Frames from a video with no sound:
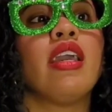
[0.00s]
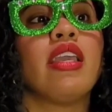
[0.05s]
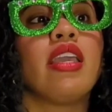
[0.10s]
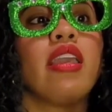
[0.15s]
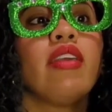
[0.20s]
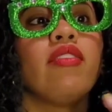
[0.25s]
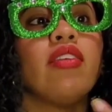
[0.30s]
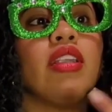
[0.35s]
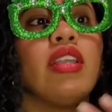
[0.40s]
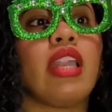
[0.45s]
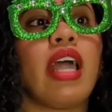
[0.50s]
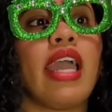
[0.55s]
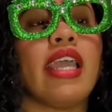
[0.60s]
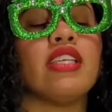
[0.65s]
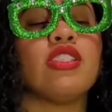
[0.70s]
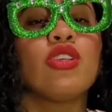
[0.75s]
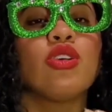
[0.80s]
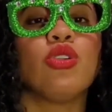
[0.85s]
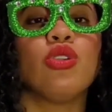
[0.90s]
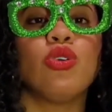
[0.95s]
give a
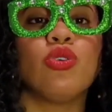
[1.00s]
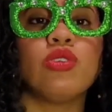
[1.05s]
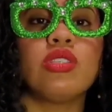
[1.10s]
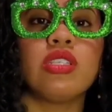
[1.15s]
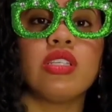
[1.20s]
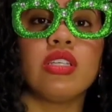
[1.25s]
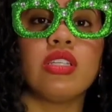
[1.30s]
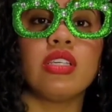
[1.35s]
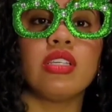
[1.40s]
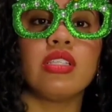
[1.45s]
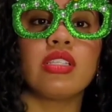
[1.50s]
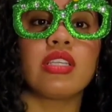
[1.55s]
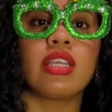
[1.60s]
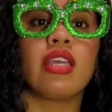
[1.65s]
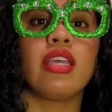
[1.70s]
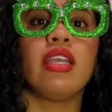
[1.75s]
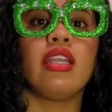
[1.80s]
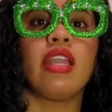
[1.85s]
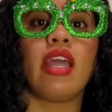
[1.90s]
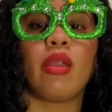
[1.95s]
nice glow to the
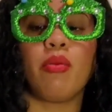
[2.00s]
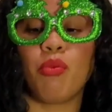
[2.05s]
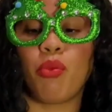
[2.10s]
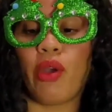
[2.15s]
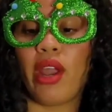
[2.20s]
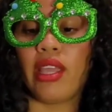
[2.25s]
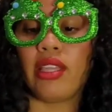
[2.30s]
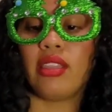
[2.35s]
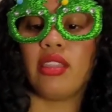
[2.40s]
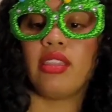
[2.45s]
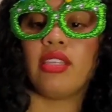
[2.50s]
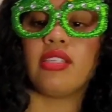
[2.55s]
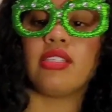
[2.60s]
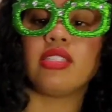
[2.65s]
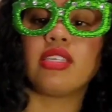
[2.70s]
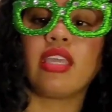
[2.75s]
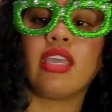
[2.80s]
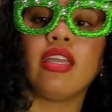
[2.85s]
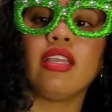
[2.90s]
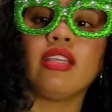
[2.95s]
skin and brighten the
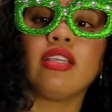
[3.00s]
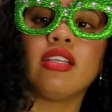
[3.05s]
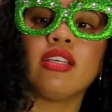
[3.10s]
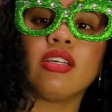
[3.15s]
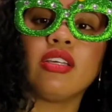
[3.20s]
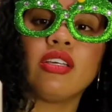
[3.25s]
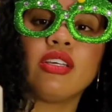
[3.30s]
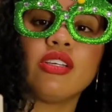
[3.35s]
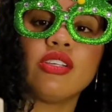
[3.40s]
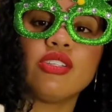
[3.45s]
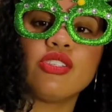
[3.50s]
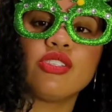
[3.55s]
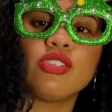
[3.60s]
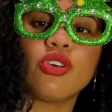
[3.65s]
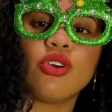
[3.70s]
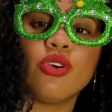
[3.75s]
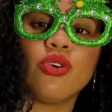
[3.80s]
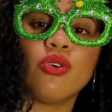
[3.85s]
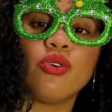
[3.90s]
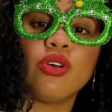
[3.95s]
skin.
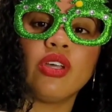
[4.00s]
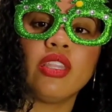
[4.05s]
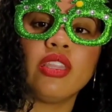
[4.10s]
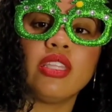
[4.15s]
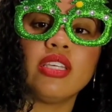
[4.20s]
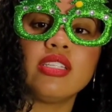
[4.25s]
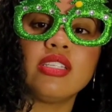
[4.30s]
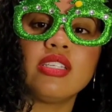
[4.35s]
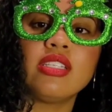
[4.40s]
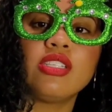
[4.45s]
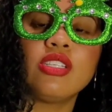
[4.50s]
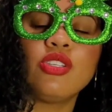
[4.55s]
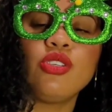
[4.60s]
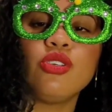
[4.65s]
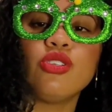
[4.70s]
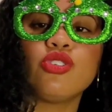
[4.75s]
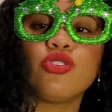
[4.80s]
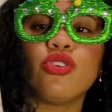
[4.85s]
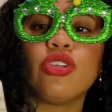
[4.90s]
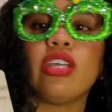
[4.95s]
So this is a
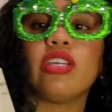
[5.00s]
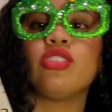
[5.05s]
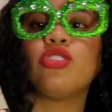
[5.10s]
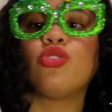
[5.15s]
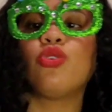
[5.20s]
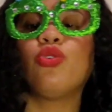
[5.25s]
Nutrient